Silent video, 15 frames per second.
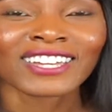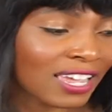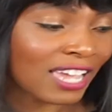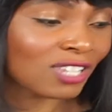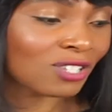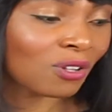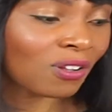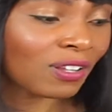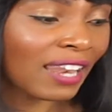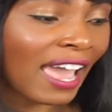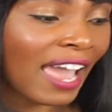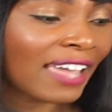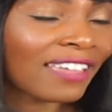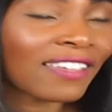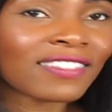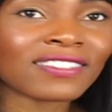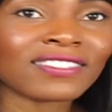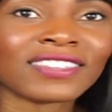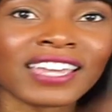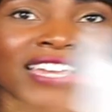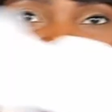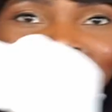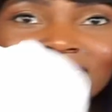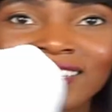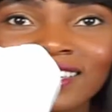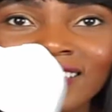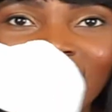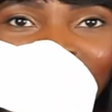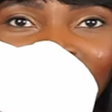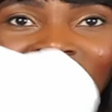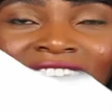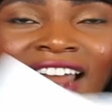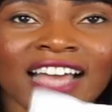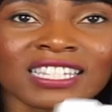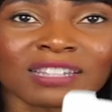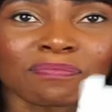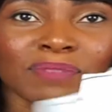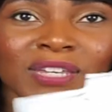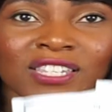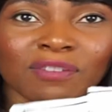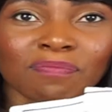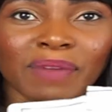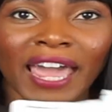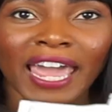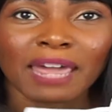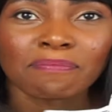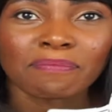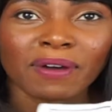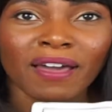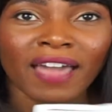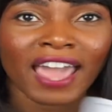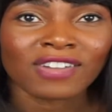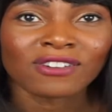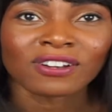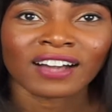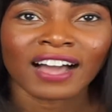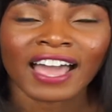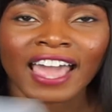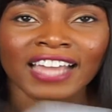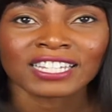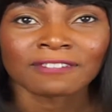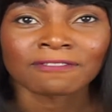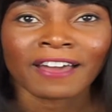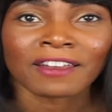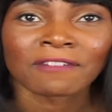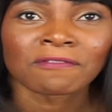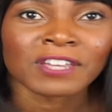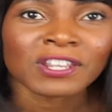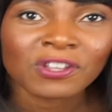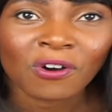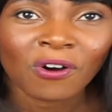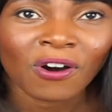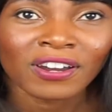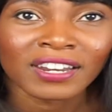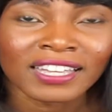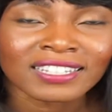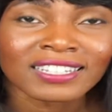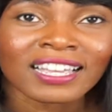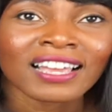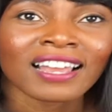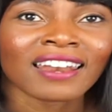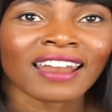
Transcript: it's not like this that has a piece of paper and you can't actually find a video on it.